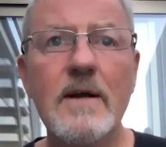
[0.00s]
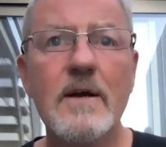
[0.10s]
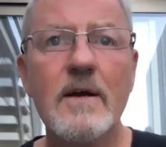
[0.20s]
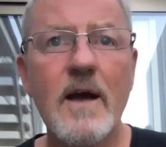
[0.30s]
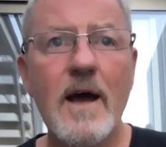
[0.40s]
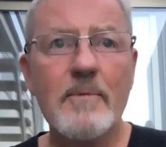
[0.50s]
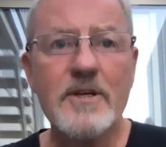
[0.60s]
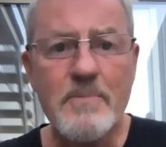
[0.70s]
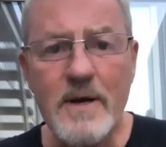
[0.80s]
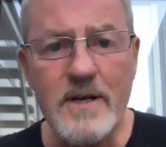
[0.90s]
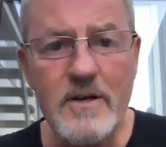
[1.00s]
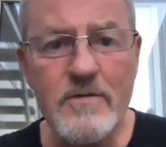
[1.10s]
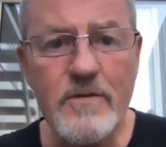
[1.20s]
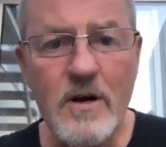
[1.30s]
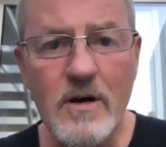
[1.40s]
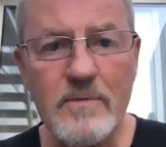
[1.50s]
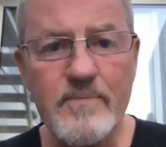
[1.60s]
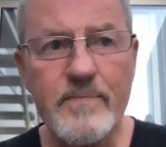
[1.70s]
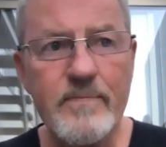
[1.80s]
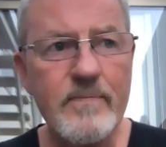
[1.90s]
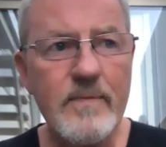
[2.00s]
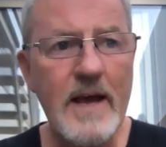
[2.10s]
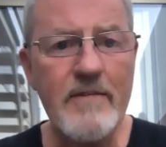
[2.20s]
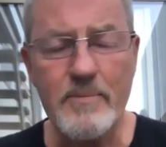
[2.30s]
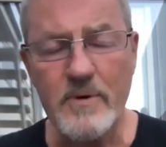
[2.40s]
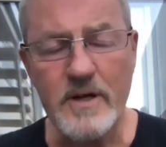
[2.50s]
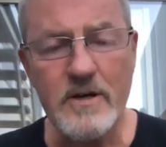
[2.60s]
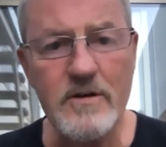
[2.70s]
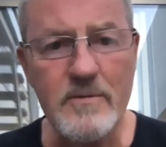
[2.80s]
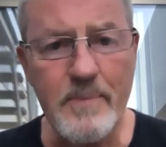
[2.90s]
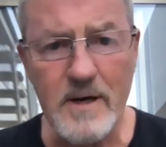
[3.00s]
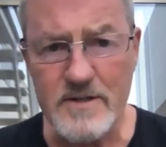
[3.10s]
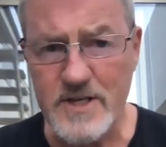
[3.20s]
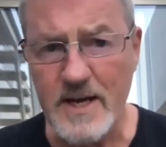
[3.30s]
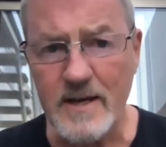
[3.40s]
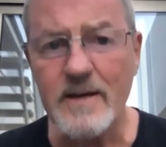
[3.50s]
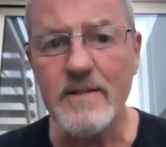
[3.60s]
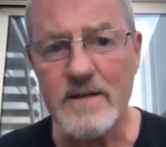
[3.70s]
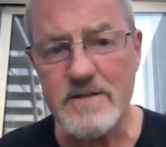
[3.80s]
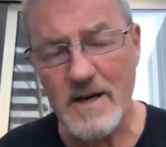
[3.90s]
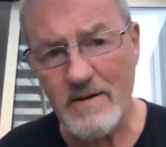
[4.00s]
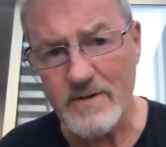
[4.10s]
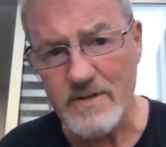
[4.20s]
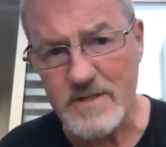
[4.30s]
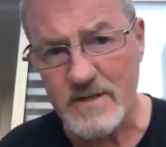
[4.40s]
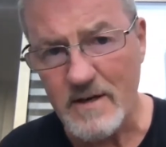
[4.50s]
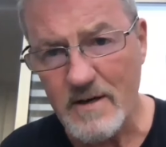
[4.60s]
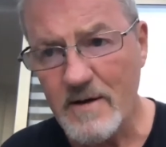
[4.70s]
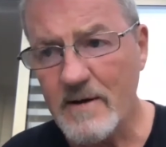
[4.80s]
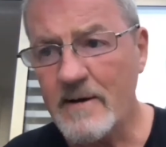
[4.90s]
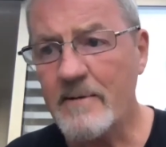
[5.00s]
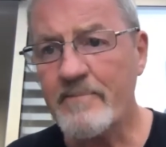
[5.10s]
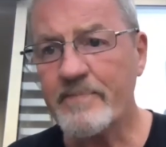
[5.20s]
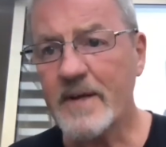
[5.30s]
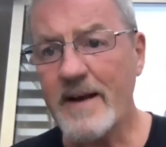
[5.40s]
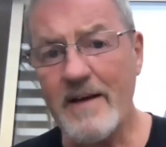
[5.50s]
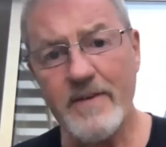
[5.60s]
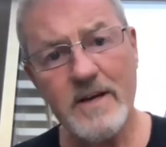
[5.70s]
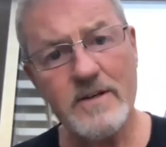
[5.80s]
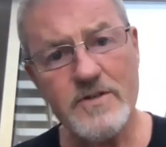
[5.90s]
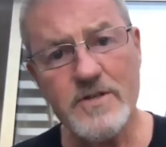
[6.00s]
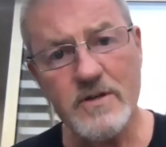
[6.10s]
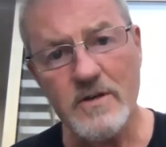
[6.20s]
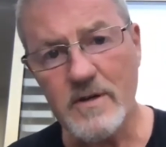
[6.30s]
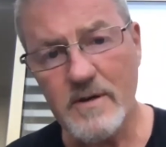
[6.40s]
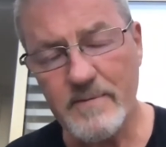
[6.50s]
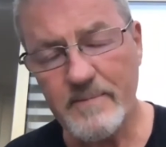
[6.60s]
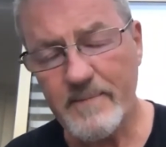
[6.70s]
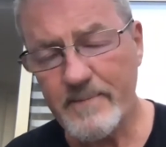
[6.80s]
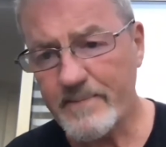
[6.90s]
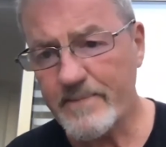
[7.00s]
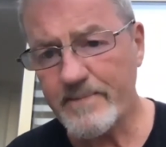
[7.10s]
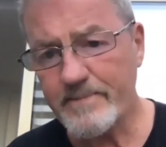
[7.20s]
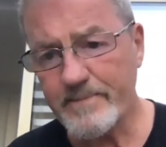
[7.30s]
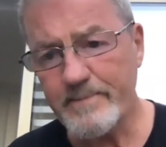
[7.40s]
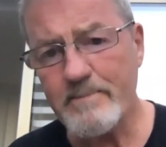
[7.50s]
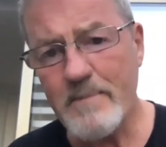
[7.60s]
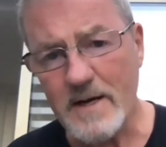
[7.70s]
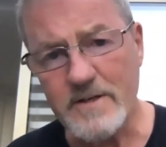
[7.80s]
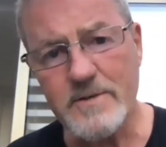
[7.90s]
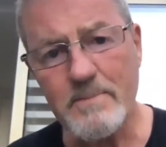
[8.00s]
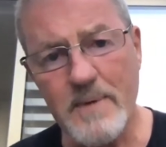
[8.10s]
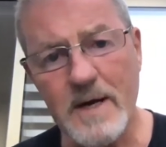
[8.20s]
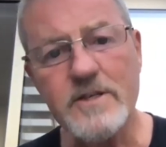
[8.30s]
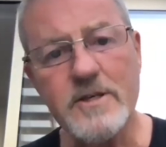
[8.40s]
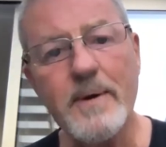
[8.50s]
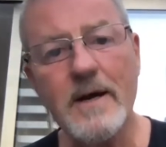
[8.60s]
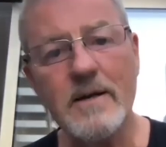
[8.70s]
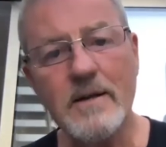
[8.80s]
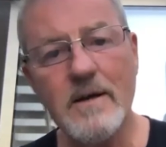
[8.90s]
how much money you've got. Everybody could partake in this currency. And having understood much about